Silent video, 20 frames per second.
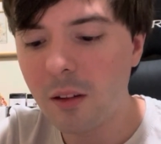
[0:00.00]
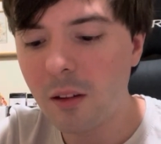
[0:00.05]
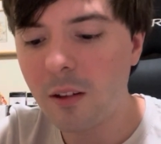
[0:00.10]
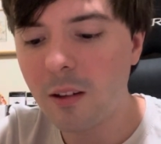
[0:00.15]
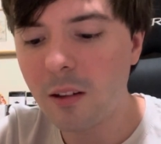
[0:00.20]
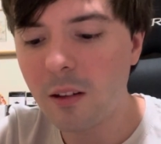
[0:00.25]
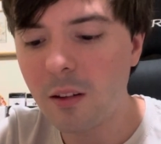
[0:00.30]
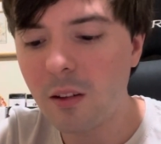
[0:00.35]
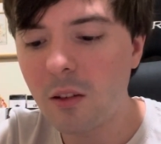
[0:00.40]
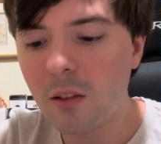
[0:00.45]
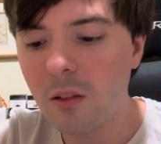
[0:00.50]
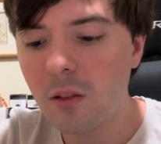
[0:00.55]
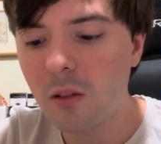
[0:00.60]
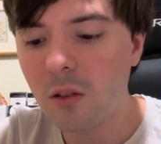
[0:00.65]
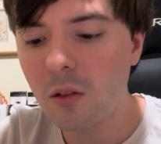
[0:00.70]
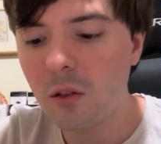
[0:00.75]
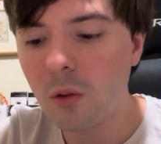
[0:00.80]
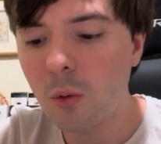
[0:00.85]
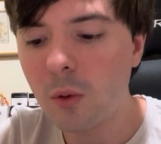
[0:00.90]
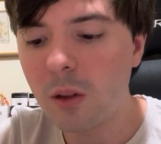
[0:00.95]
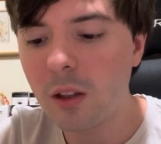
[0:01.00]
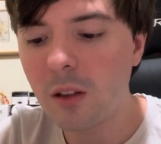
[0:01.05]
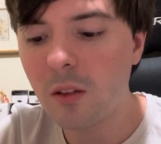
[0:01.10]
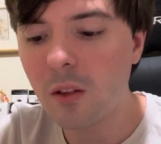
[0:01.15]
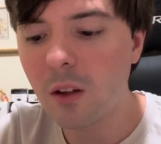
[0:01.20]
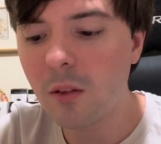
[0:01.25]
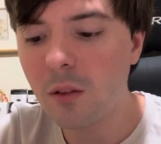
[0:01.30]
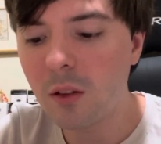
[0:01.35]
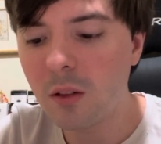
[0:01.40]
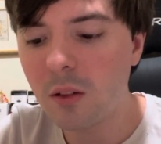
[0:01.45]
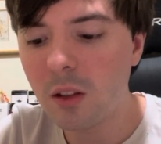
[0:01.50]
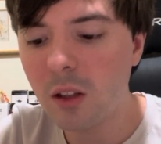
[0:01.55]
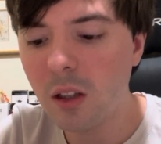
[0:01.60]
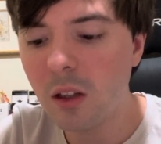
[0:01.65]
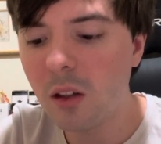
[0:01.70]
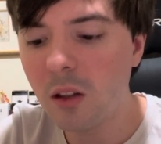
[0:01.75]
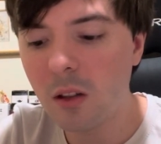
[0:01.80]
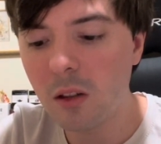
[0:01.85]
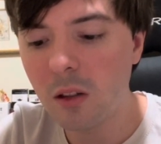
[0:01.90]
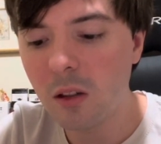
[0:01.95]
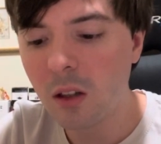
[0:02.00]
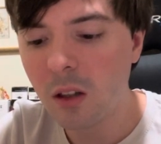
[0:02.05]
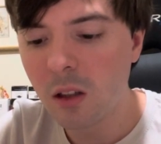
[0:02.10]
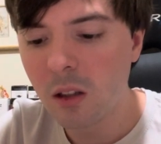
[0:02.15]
says 2017